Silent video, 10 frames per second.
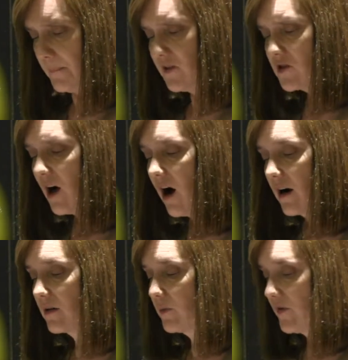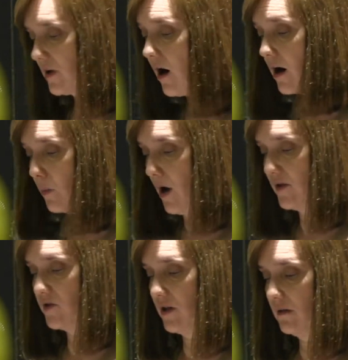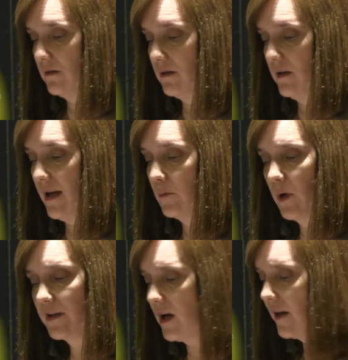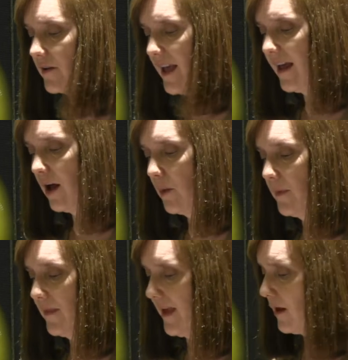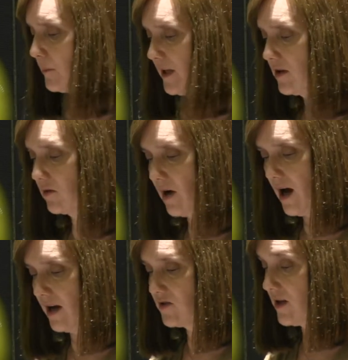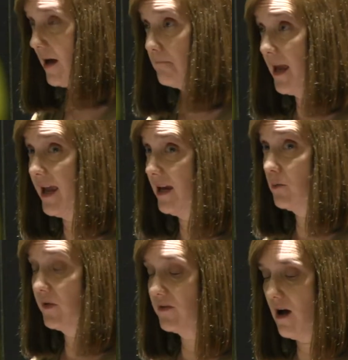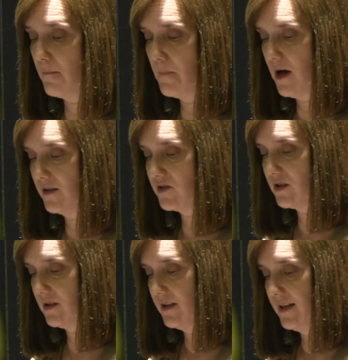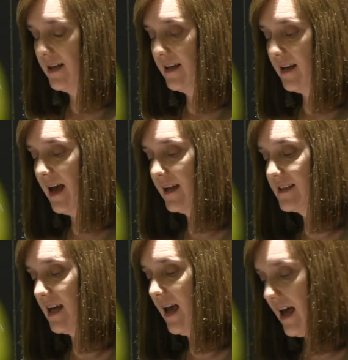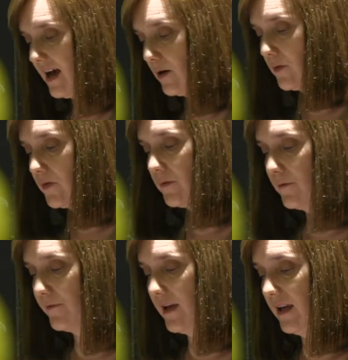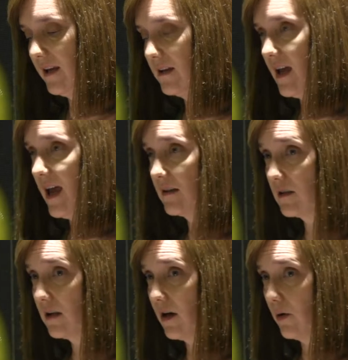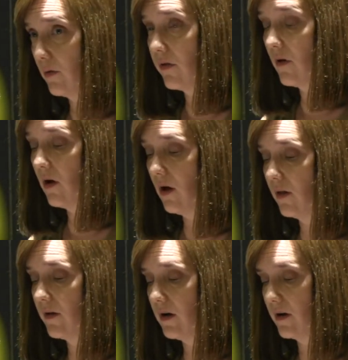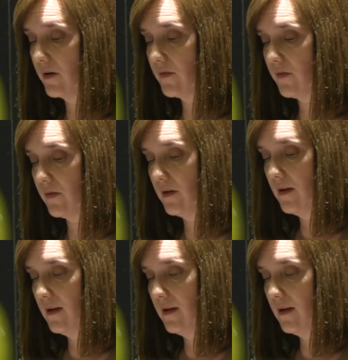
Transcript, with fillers: Mr. Hart was a car washer, and what colored help at the LB garage got paid was not much. It had to house, feed, and clothe all the Harts.